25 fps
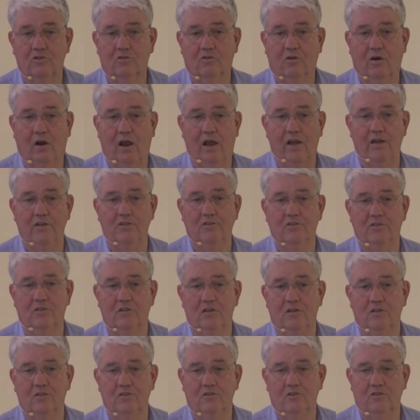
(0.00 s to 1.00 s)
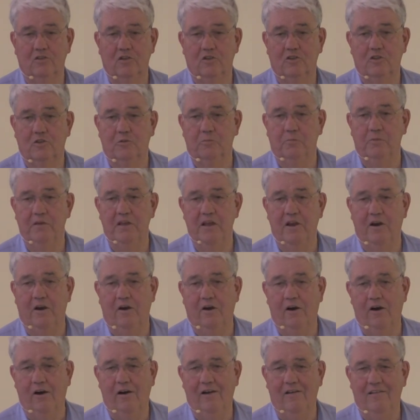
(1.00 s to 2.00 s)
Christ is the
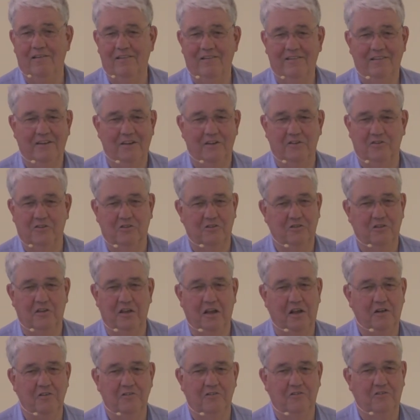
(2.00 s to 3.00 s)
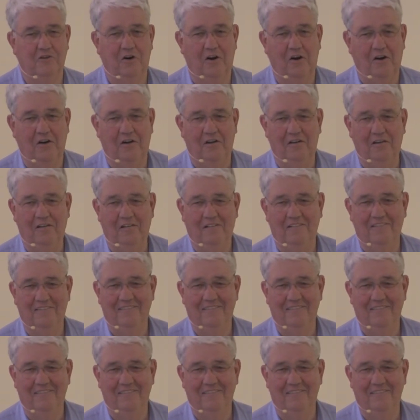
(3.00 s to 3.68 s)
speaker, it's dead certain.